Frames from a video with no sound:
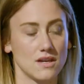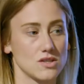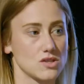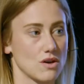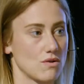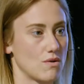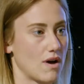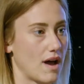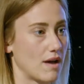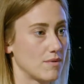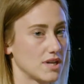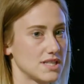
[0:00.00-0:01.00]
So
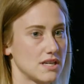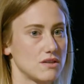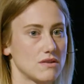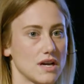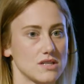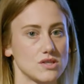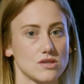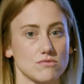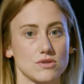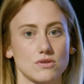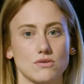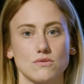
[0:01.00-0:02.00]
I want to take you guys
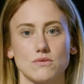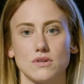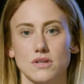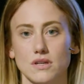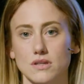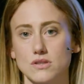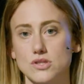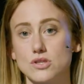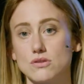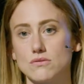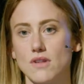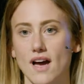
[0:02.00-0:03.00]
through
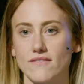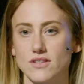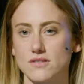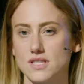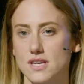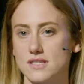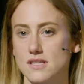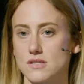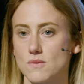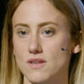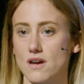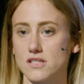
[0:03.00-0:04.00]
two live use cases
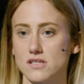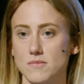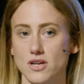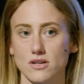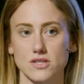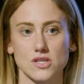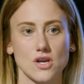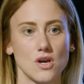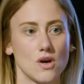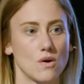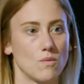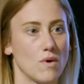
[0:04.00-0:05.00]
with customers.
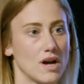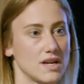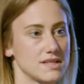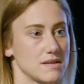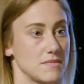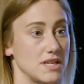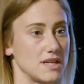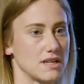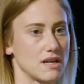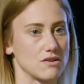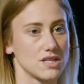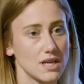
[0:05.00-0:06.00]
One is a media and
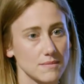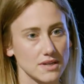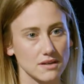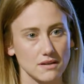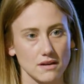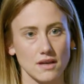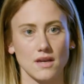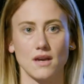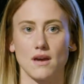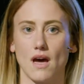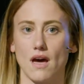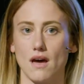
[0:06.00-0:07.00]
entertainment
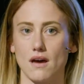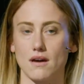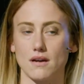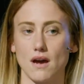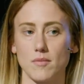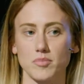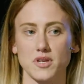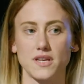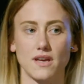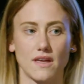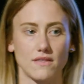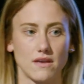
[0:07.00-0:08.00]

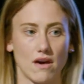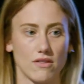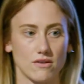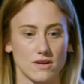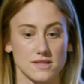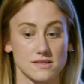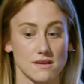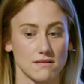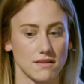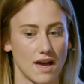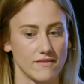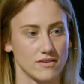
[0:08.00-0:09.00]
company, and the other is live